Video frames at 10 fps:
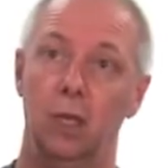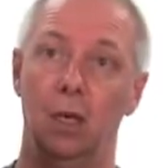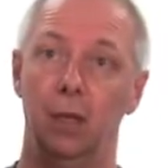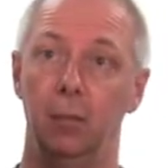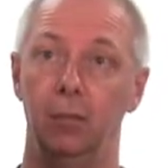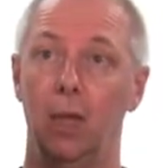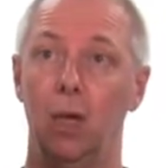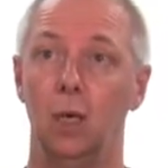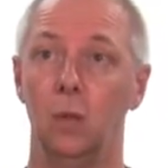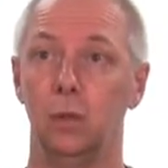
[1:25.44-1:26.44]
either
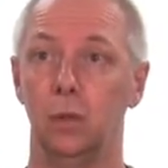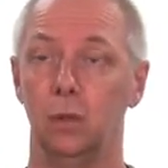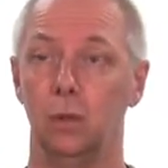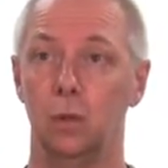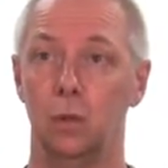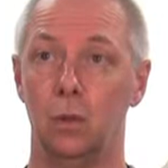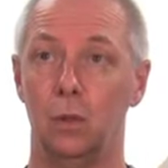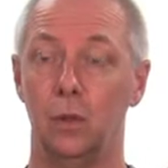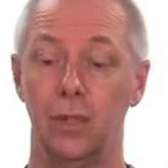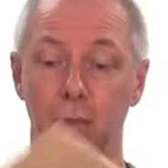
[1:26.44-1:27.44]
plywood
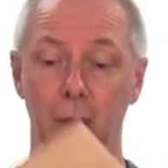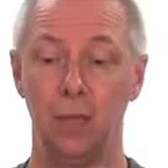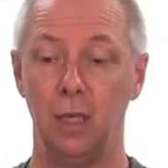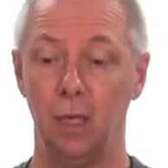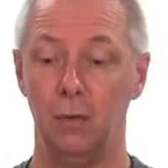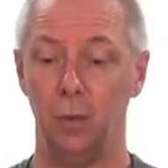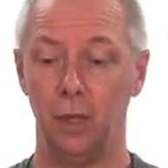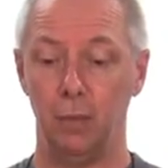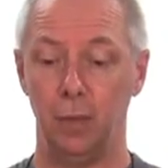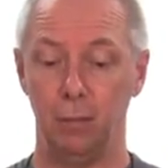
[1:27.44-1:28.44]
or some MDF. We're
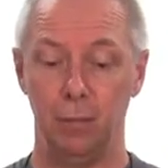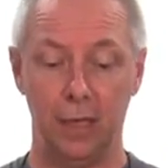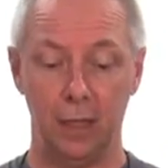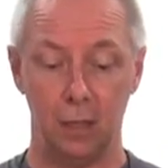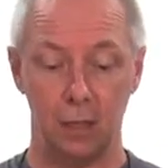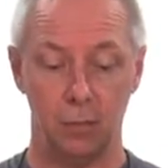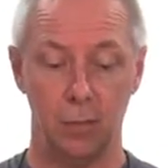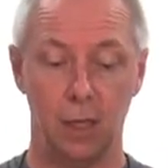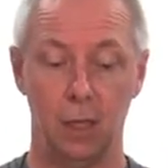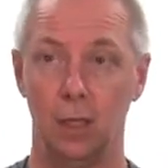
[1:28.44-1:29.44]
going to be making some
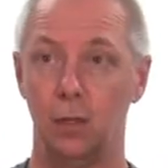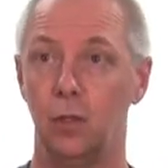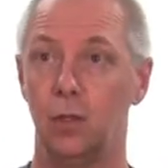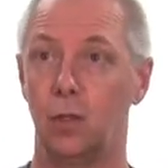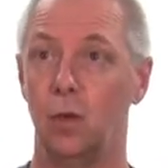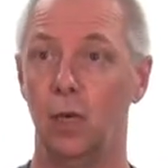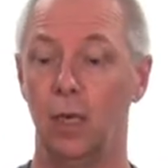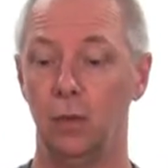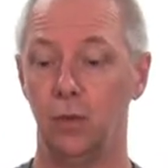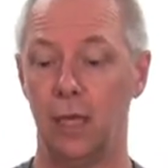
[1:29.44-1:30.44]

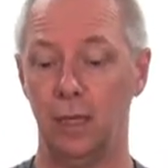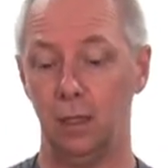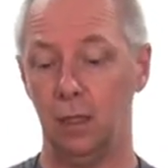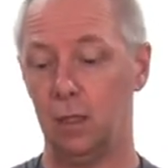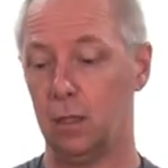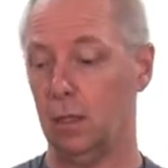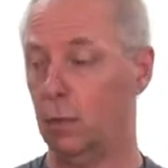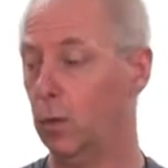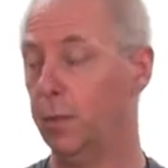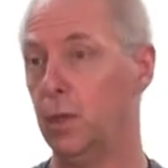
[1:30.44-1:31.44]
triangles out of this,
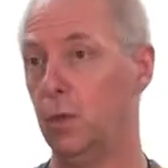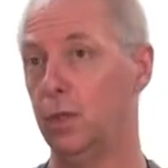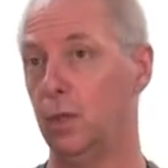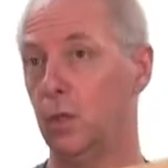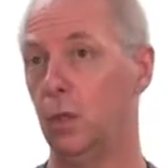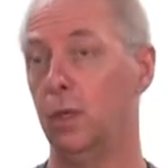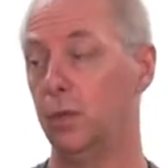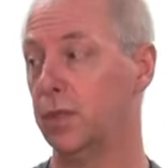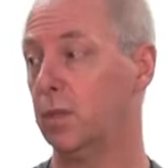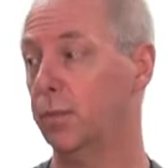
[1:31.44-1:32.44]
and we'll be using the
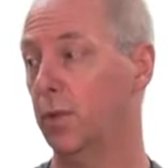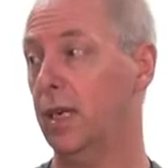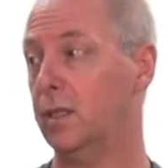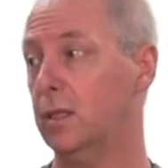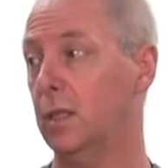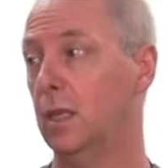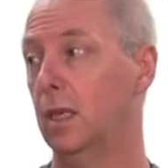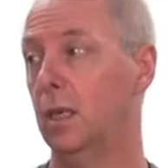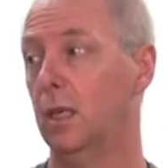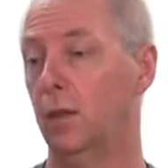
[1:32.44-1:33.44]
triangles to brace
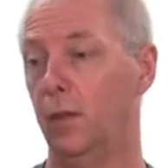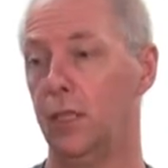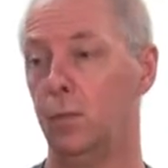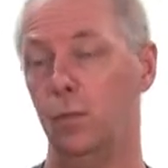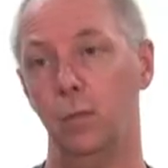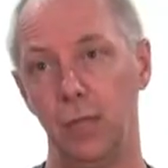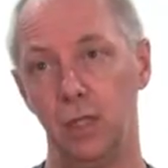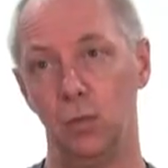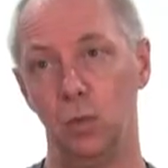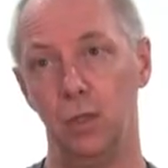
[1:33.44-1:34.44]
this
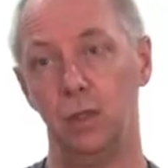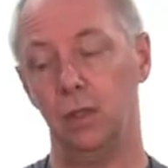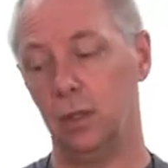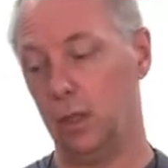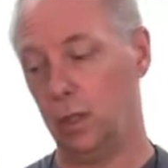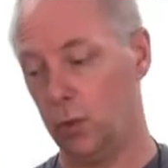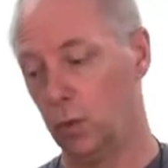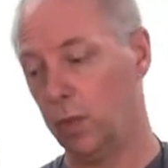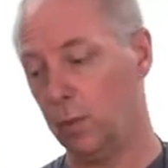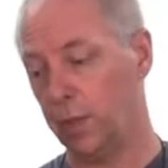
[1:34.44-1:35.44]
piece of wood to the
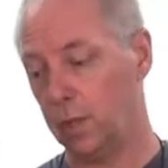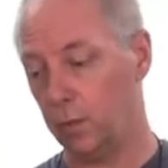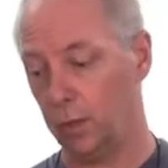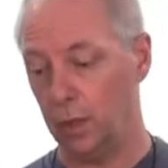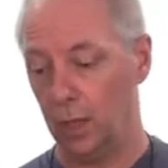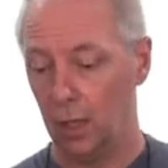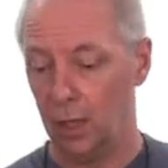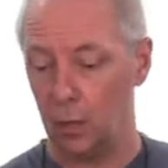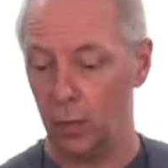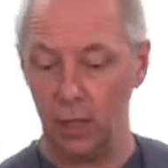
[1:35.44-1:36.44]
adjoining piece of wood.
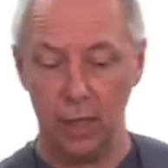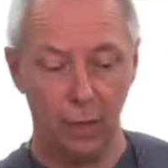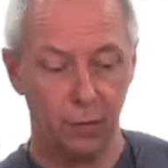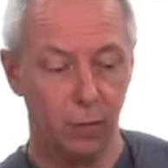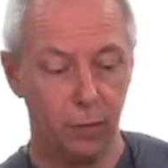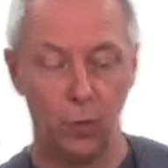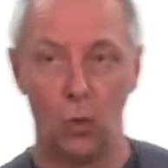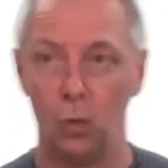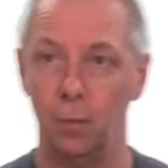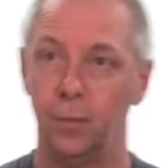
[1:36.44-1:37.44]
So we're going to have to
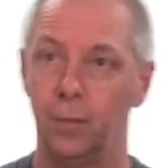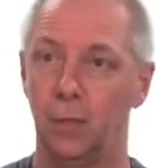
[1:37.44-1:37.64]
form